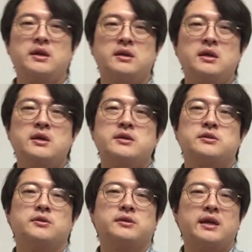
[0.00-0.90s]
Okay,
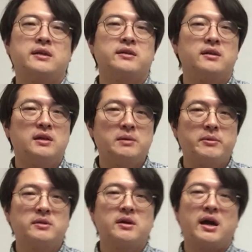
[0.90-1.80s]
so they
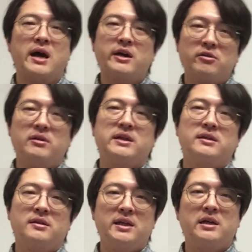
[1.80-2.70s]
deliver the accurate
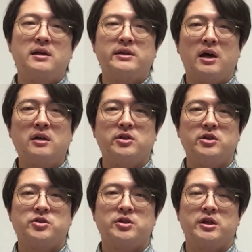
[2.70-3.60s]
legal
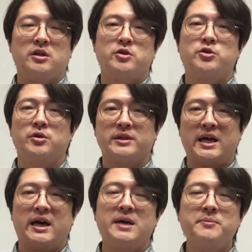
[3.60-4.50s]
knowledge in a short
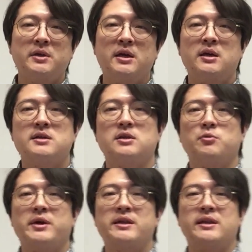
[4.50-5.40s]
time. So
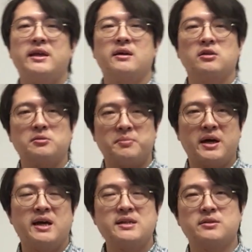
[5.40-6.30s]
when they
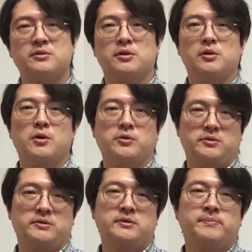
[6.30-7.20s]
advise on the law.
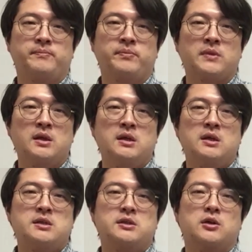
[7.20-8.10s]

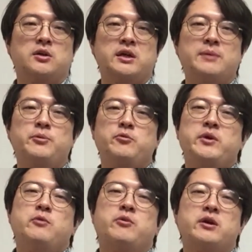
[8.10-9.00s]
So if
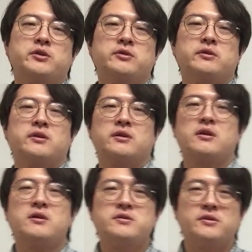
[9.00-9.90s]
we were to
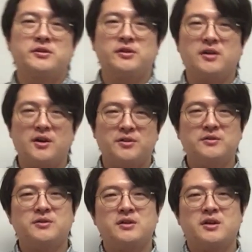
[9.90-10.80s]
consult the
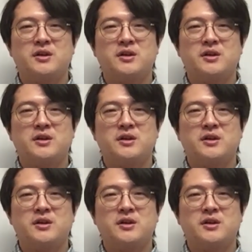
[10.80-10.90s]
law,